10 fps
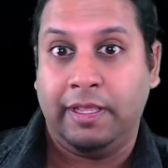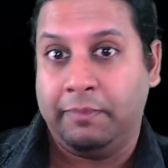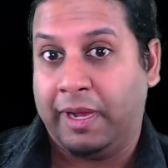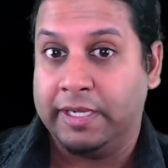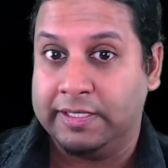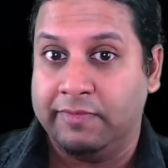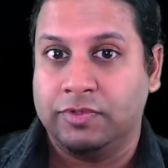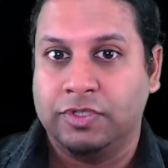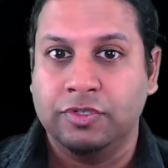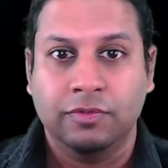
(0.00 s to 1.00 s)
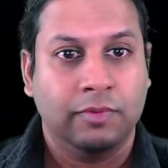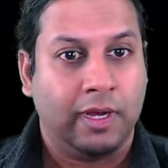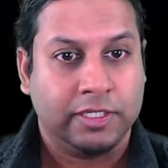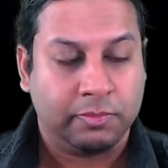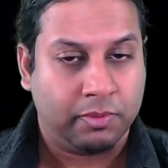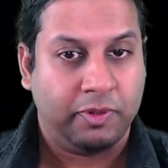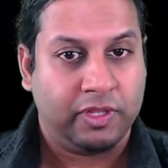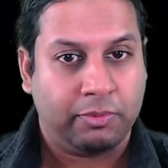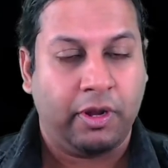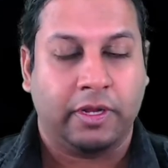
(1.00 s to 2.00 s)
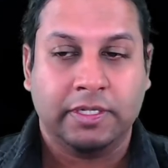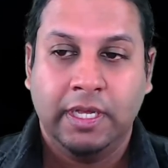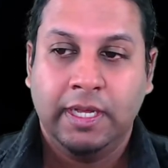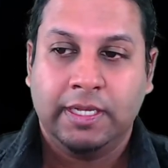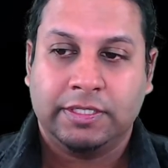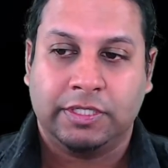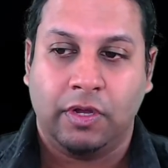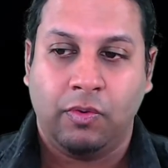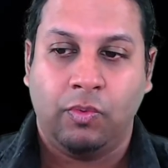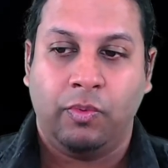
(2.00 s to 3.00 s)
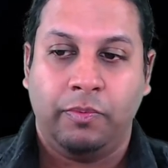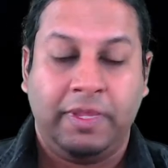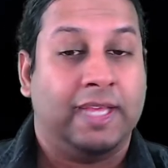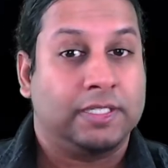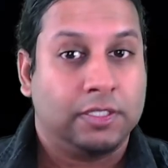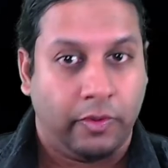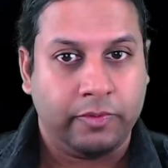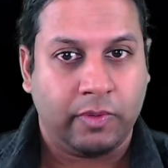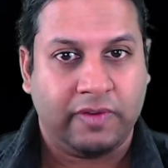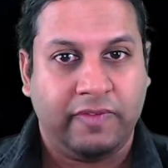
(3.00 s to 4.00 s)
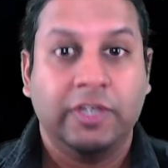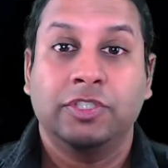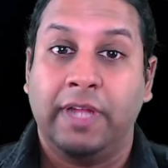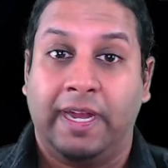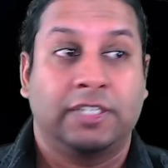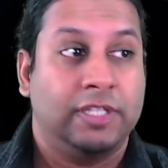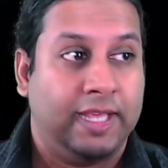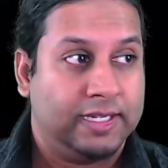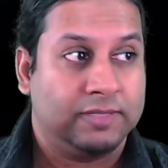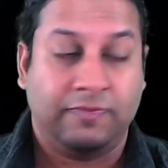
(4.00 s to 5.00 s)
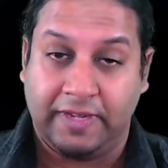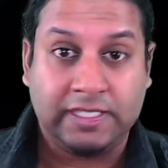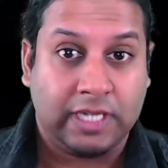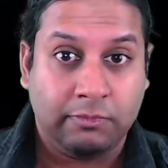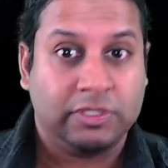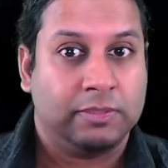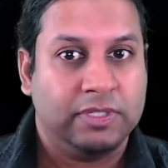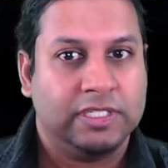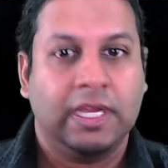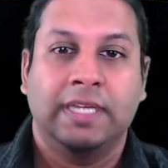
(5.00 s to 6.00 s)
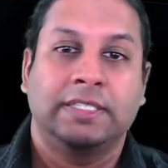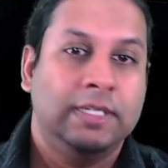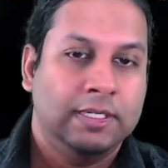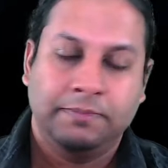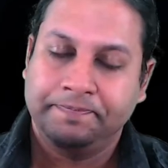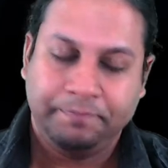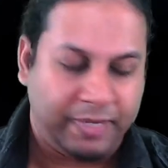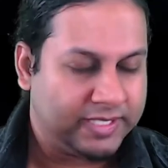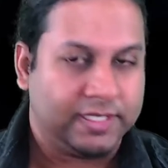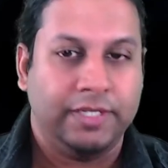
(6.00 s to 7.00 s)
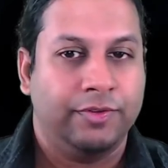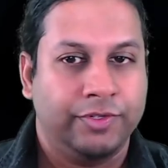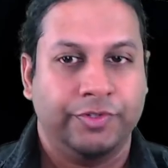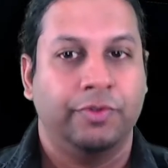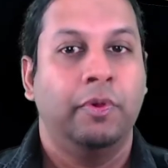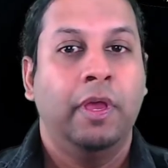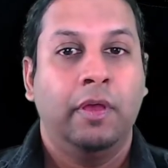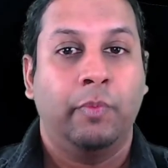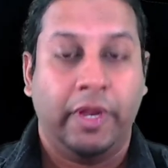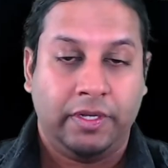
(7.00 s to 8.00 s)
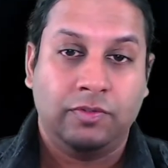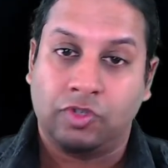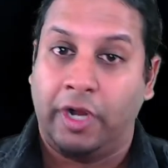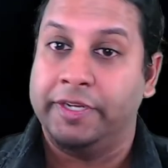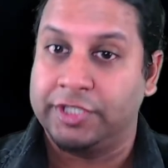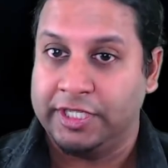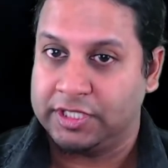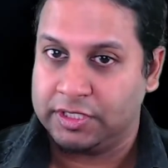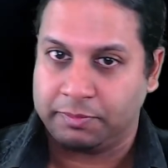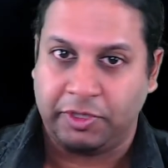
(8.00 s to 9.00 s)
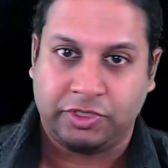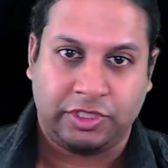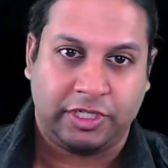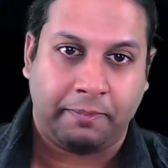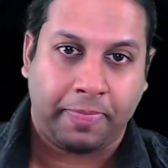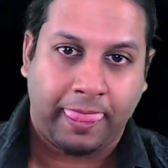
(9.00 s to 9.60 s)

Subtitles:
my endeavors to promote their product. So yes, going to a convention and actually getting some face time with some of these guys, best thing you can do when trying to chase sponsorship.